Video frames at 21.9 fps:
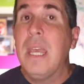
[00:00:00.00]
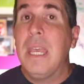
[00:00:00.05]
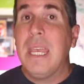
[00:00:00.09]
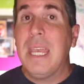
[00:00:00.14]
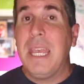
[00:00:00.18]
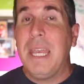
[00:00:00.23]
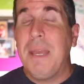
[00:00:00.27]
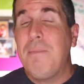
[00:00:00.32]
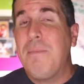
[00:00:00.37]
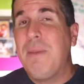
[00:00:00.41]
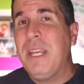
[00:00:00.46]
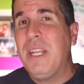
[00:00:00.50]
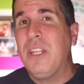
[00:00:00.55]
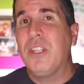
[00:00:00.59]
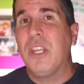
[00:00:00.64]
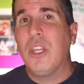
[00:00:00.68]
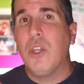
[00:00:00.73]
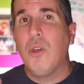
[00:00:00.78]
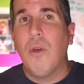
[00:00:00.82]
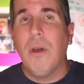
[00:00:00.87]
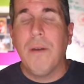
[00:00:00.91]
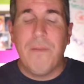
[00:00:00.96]
It means
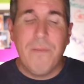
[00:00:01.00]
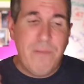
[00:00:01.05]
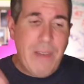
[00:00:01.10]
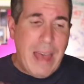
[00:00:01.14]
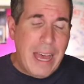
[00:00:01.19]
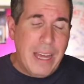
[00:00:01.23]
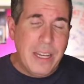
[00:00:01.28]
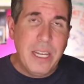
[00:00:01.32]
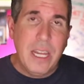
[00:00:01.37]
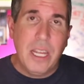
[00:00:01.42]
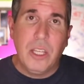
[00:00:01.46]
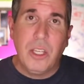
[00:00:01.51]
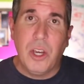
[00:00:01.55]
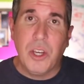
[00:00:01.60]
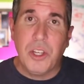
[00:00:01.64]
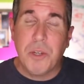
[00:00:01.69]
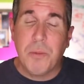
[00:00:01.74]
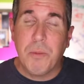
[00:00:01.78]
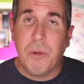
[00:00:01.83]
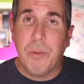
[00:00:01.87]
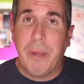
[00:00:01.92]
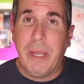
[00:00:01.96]
that you have validated
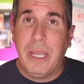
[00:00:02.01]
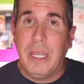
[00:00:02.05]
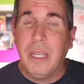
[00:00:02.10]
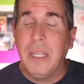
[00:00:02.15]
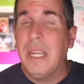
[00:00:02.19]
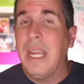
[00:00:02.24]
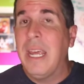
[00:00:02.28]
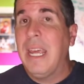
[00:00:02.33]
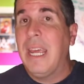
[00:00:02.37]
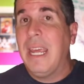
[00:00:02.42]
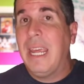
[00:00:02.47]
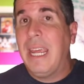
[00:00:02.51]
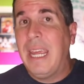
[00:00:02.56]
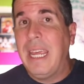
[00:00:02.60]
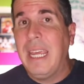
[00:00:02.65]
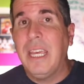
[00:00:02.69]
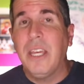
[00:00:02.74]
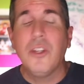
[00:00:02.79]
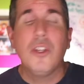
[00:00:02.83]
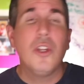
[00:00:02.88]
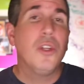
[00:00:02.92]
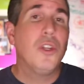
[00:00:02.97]
customer demand
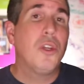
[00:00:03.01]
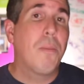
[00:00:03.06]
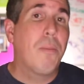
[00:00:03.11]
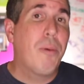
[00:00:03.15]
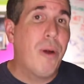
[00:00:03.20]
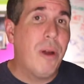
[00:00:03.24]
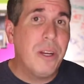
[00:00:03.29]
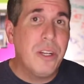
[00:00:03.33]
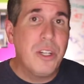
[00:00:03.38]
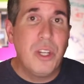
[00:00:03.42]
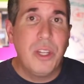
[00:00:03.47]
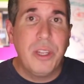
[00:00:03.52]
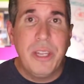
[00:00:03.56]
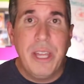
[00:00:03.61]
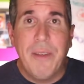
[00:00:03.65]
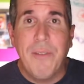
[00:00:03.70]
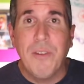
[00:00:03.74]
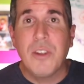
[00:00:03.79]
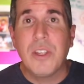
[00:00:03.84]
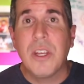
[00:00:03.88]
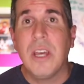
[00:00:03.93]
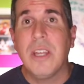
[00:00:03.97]
and your product
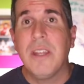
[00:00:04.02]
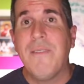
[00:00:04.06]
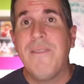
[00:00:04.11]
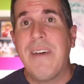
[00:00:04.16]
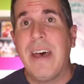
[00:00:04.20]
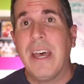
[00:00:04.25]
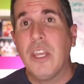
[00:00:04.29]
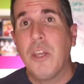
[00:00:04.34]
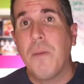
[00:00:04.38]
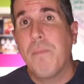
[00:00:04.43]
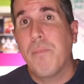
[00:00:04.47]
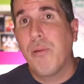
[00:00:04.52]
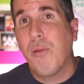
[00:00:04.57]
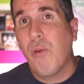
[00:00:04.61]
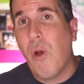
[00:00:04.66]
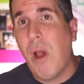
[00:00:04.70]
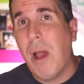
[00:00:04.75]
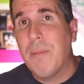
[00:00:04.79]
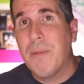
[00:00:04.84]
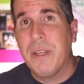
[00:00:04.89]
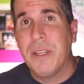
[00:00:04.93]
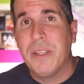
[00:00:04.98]
delivers on the value
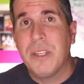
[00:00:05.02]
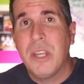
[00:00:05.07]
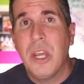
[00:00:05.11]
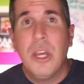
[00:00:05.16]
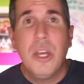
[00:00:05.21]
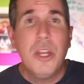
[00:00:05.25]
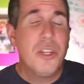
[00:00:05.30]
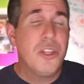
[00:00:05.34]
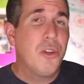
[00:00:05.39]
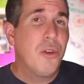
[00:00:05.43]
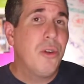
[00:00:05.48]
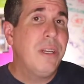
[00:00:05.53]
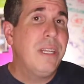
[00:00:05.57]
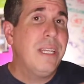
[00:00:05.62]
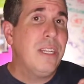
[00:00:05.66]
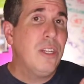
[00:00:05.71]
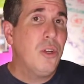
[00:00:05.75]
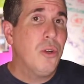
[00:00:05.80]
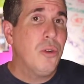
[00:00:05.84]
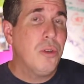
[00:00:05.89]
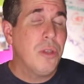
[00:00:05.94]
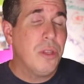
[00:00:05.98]
promised during
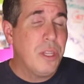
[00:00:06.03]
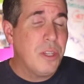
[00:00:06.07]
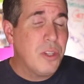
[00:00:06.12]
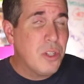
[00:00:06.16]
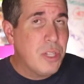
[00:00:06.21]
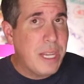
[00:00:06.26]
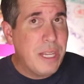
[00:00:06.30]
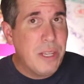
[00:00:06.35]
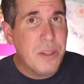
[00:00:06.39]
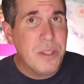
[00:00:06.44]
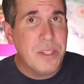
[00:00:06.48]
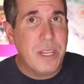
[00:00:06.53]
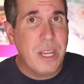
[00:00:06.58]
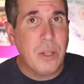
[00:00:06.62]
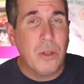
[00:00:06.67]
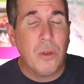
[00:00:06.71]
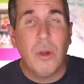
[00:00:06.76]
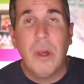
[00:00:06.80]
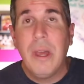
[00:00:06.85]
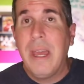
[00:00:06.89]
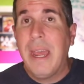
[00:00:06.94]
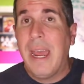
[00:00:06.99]
the sales
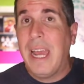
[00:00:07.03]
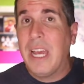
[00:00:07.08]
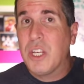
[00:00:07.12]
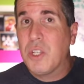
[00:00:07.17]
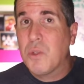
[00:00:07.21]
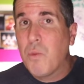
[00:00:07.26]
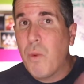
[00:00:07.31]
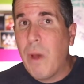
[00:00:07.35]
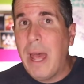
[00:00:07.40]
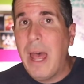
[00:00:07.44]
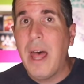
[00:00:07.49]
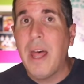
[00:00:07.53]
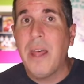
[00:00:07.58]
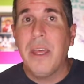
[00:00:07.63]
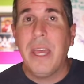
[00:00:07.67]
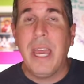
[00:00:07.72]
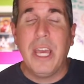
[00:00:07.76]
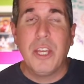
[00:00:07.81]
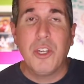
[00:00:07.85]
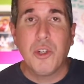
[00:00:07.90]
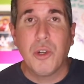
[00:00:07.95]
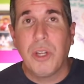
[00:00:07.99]
cycle, as well
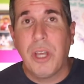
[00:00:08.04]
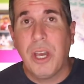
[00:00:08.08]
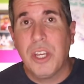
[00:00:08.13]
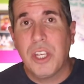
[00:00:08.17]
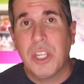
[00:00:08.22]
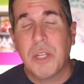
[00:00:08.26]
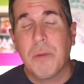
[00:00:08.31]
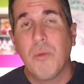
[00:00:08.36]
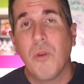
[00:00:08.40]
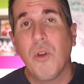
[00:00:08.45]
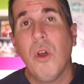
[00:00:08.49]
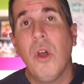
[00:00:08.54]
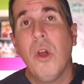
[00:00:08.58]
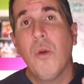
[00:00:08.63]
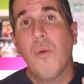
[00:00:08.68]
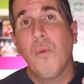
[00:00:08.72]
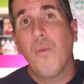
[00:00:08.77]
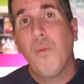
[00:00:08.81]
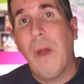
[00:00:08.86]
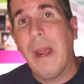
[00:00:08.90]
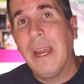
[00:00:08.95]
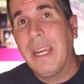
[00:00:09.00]
as your customer
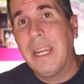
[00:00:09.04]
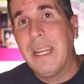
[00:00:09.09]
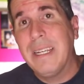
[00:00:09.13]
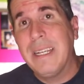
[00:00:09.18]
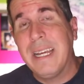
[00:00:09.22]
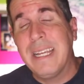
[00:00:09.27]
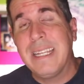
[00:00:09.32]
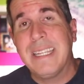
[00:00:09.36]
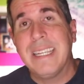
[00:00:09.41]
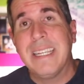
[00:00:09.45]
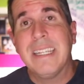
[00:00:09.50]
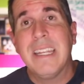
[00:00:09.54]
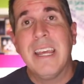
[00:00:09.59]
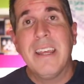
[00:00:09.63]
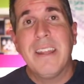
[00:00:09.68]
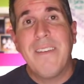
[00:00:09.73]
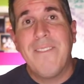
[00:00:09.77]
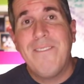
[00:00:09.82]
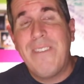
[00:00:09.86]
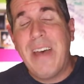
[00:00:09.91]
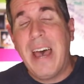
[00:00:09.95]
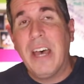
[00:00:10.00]
recognizes
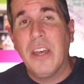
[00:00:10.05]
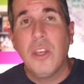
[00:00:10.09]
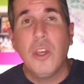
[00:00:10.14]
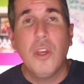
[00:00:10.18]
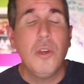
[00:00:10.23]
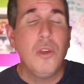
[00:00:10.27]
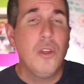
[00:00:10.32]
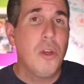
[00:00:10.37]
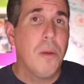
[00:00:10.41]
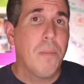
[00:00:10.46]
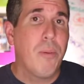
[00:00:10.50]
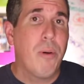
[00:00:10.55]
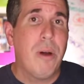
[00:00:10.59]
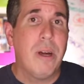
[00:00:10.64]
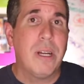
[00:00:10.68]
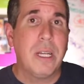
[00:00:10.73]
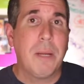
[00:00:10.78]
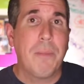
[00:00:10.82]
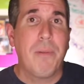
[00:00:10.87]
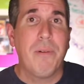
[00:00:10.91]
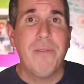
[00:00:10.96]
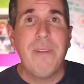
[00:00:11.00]
the value your
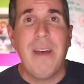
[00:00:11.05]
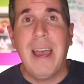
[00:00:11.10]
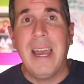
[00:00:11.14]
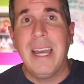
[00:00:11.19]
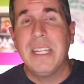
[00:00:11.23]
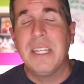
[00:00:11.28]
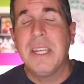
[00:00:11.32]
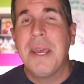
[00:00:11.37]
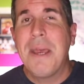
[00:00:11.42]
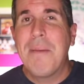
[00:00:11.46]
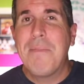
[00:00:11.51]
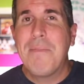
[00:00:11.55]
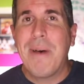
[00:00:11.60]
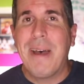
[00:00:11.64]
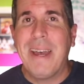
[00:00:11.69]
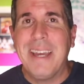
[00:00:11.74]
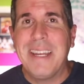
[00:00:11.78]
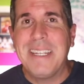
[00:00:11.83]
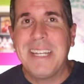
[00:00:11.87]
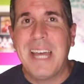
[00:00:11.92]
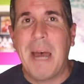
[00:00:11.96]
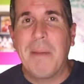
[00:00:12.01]
product provides by
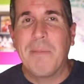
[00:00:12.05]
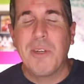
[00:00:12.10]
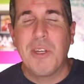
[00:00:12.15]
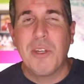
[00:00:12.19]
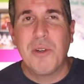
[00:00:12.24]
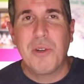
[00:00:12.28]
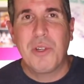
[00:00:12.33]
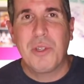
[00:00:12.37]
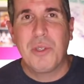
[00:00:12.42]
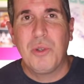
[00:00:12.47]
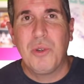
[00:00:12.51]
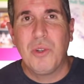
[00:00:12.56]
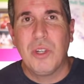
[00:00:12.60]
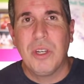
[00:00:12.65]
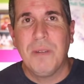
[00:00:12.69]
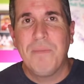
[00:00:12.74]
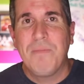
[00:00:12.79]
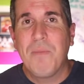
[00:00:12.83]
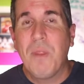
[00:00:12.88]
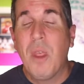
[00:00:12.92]
adopting your solution.